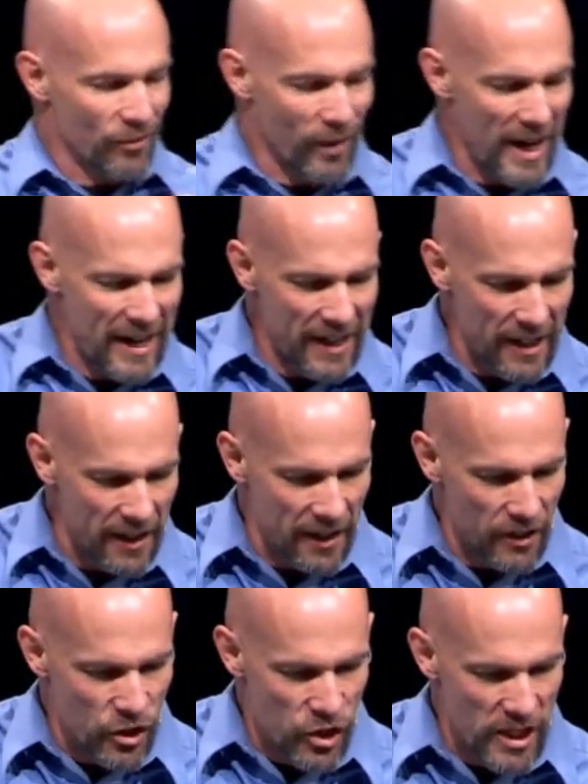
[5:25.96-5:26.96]
Right
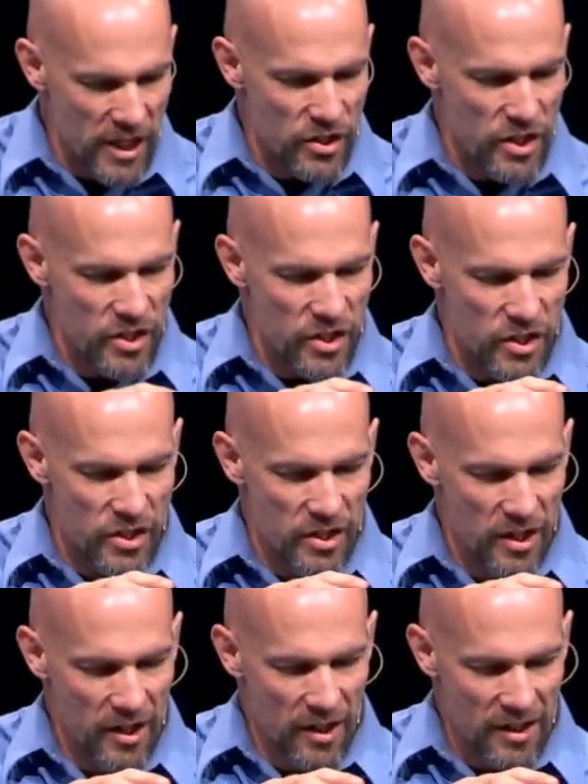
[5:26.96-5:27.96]
here, Jesus
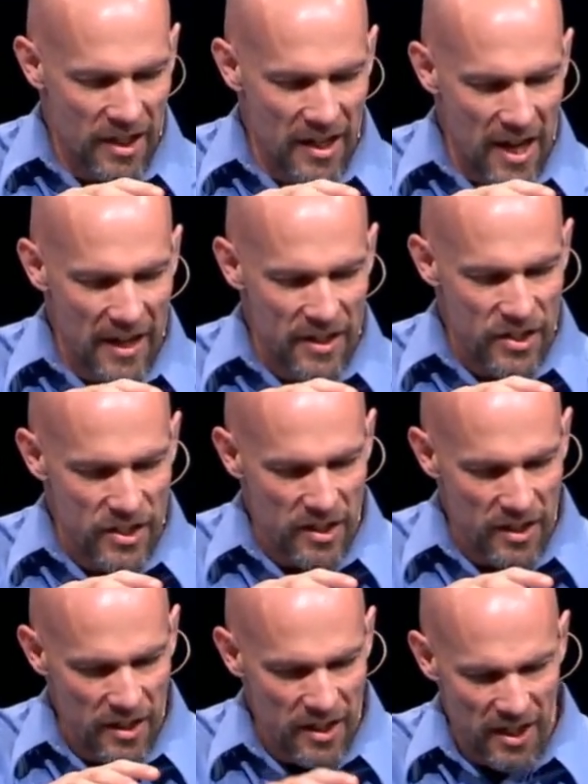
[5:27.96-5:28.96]
did not
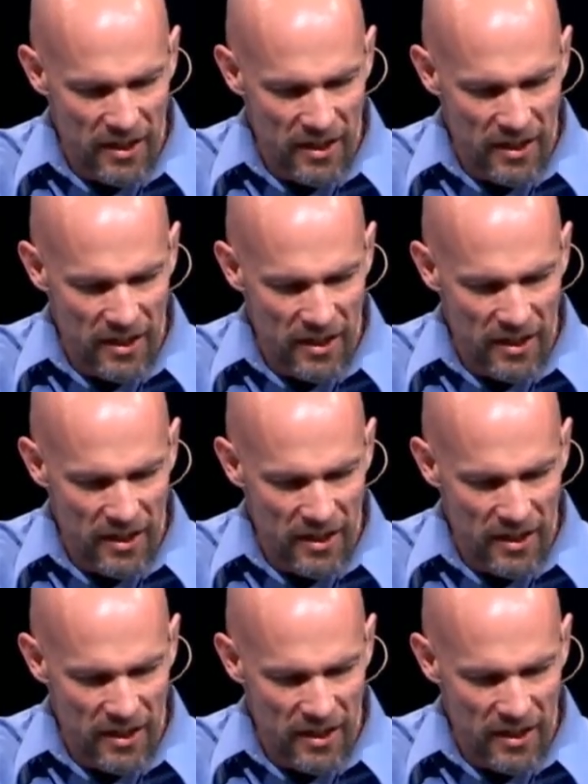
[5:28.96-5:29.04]
say,